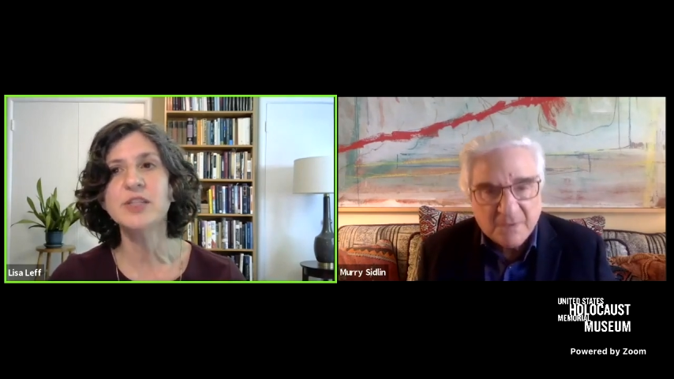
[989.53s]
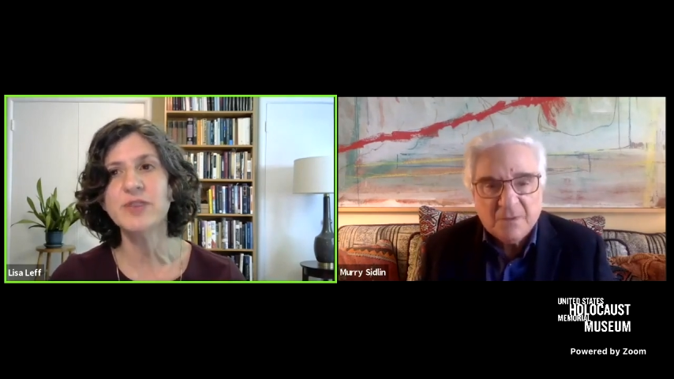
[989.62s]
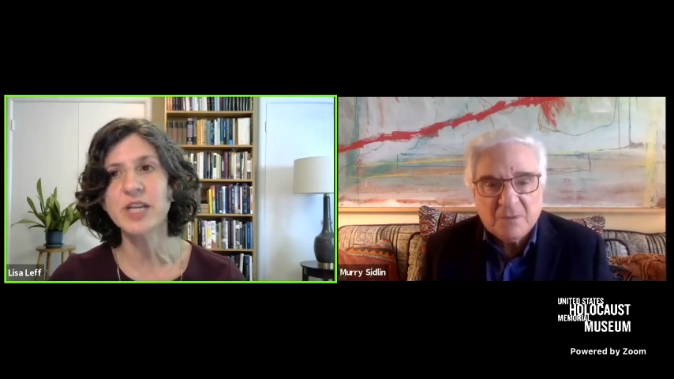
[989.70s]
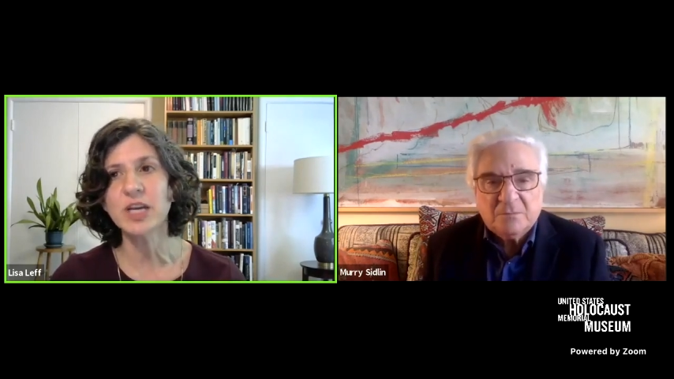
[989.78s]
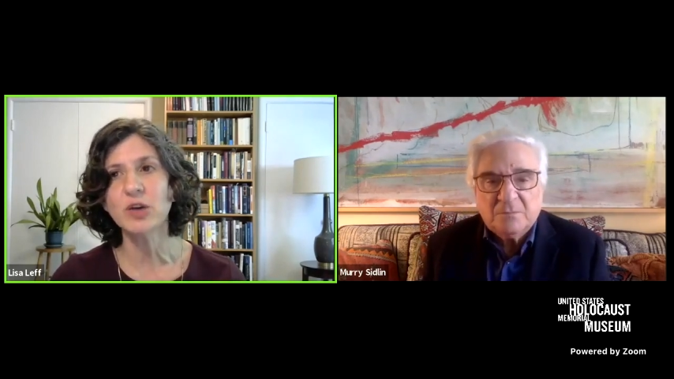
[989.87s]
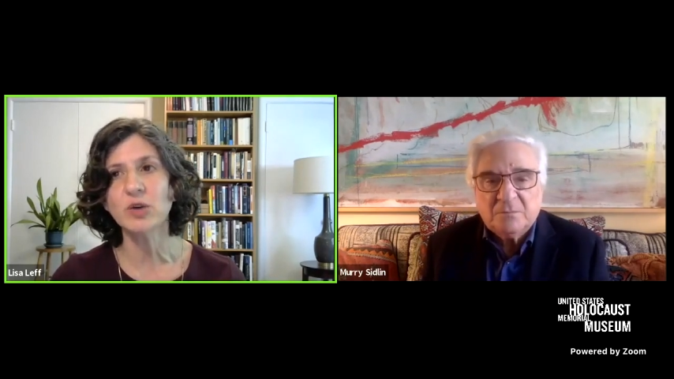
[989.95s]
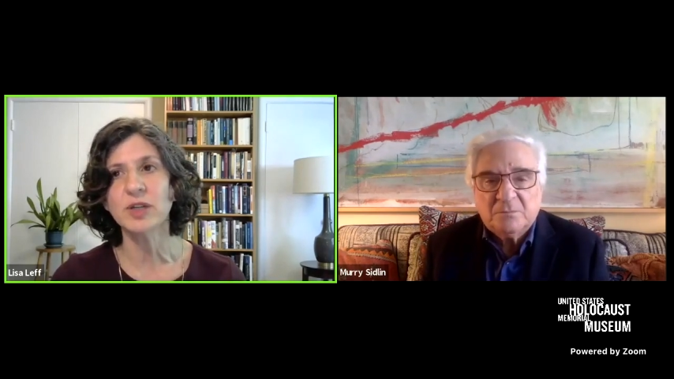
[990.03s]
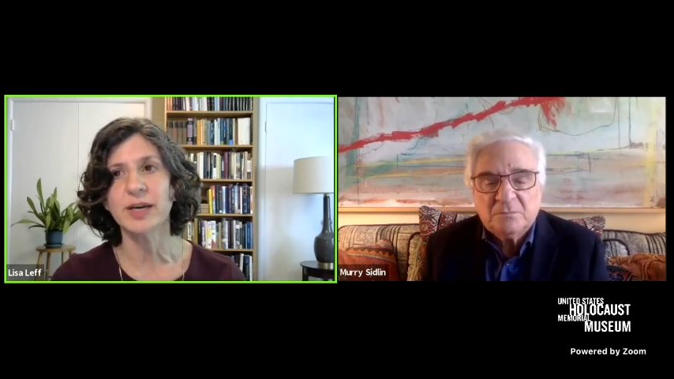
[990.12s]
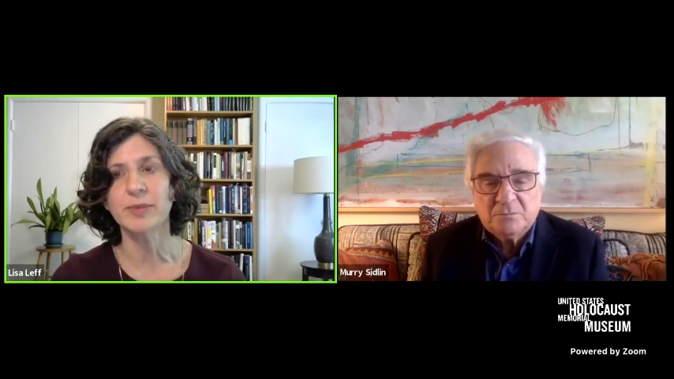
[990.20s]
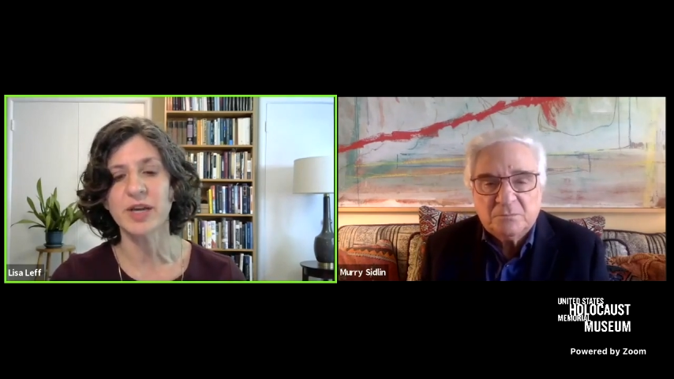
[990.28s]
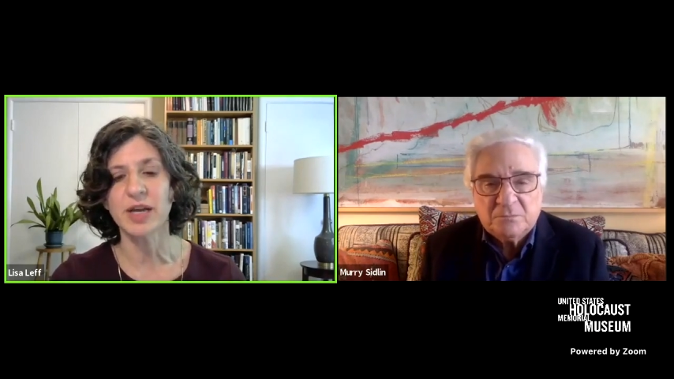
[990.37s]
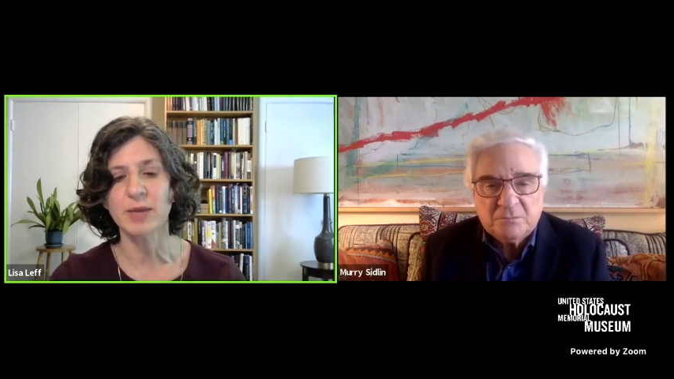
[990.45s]
Speaker 1: video clip
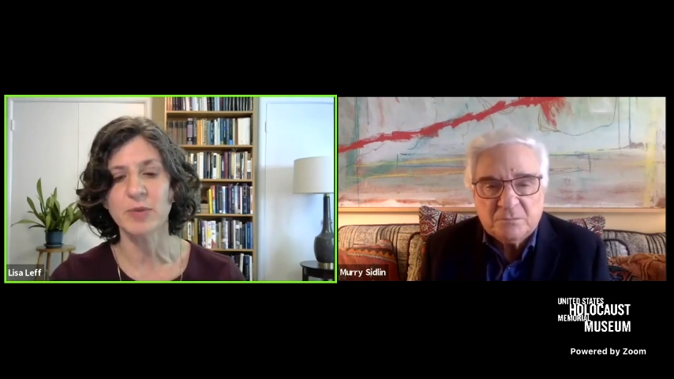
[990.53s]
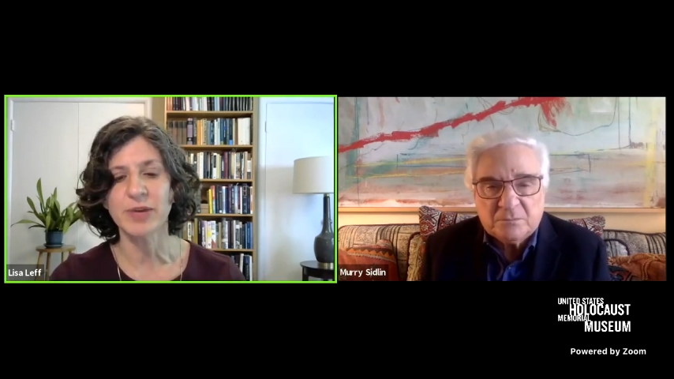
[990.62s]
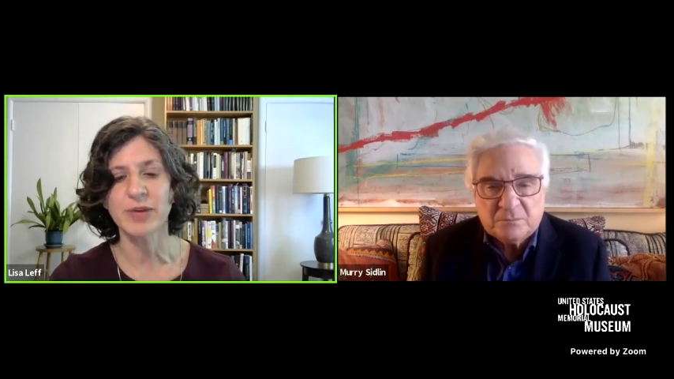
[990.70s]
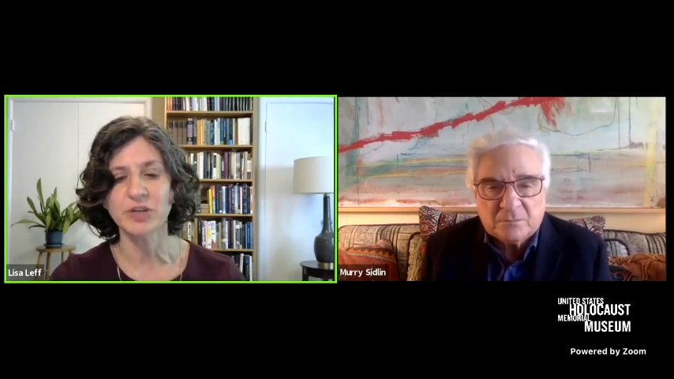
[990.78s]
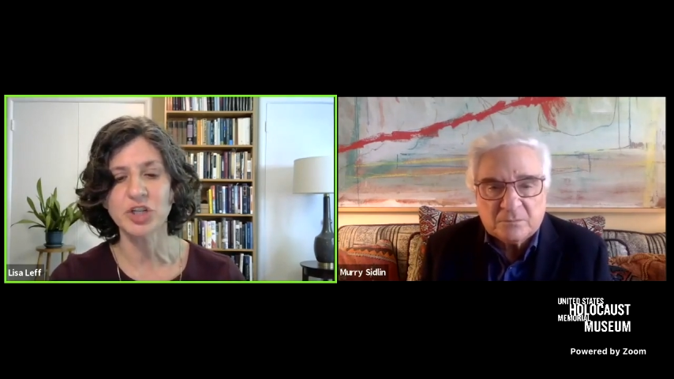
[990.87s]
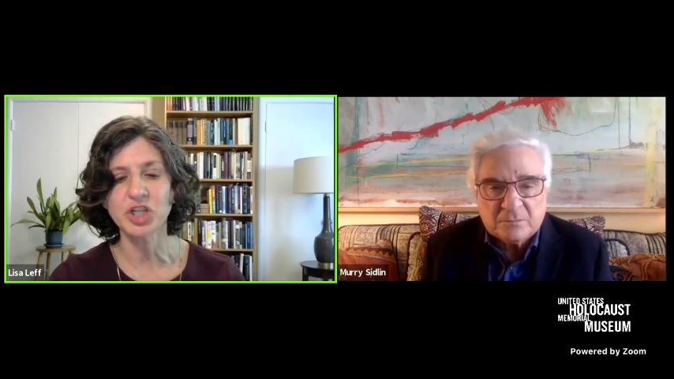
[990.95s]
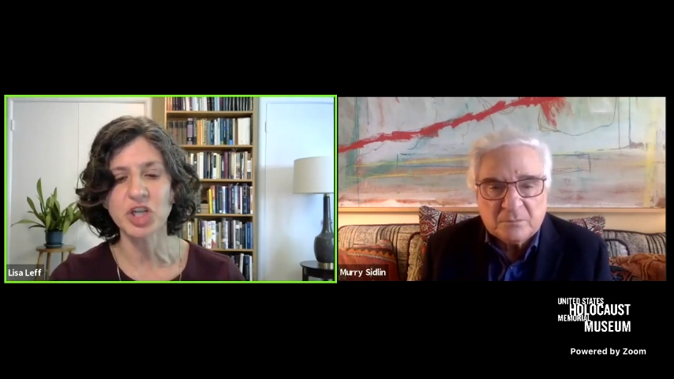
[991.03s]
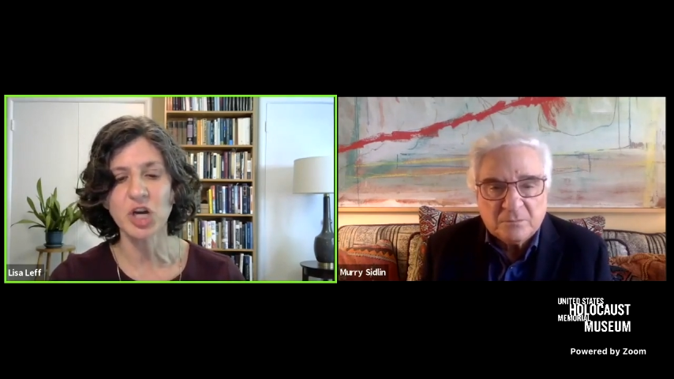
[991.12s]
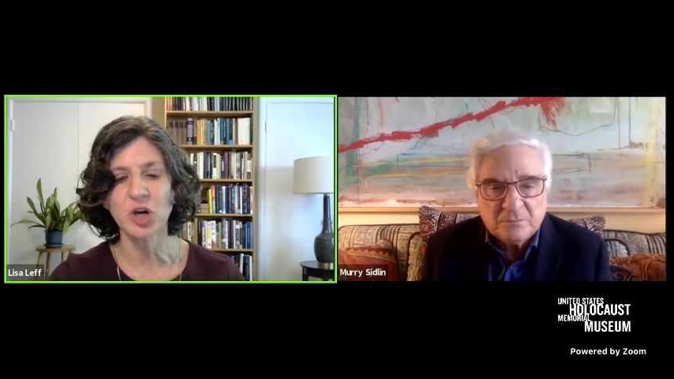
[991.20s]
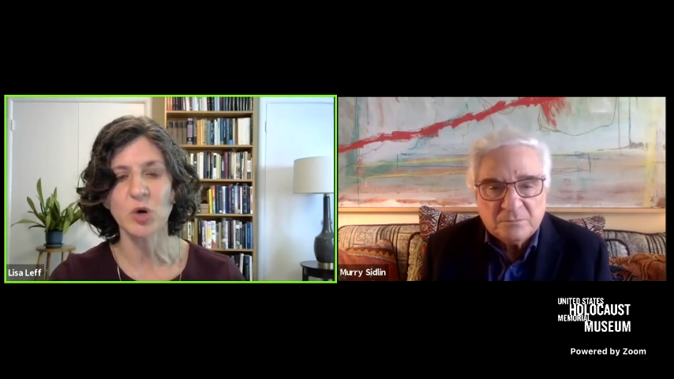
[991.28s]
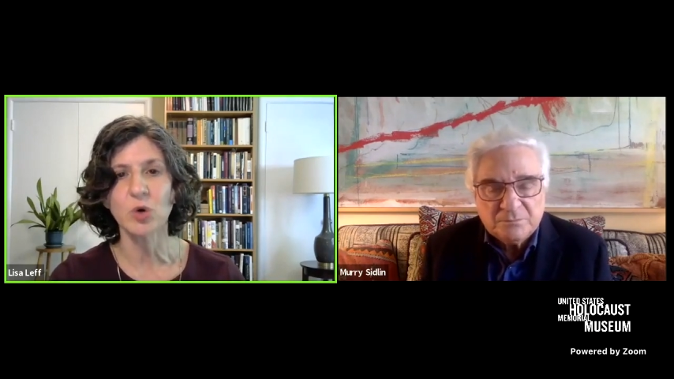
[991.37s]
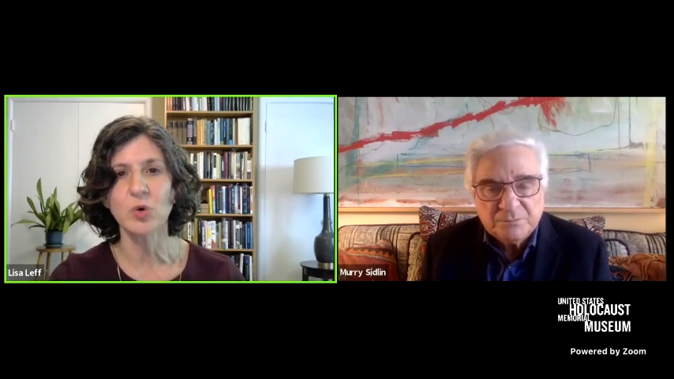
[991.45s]
that I'm about to
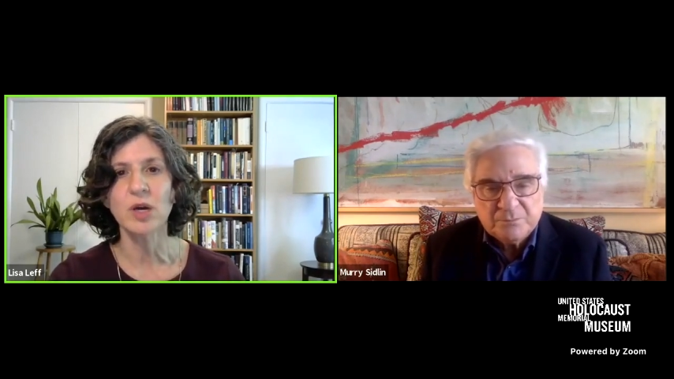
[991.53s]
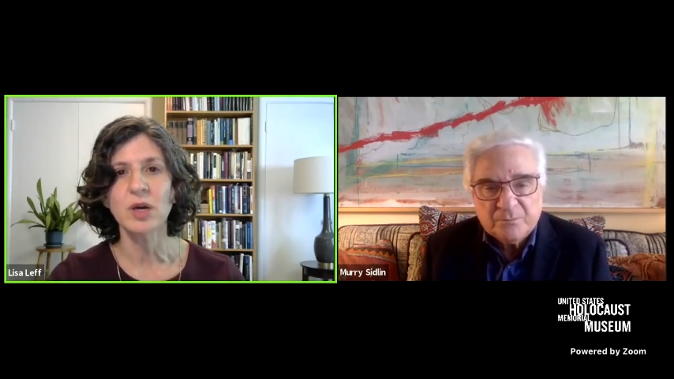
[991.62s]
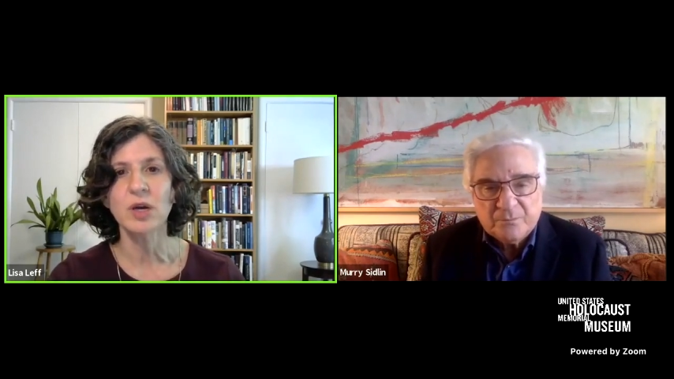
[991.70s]
show,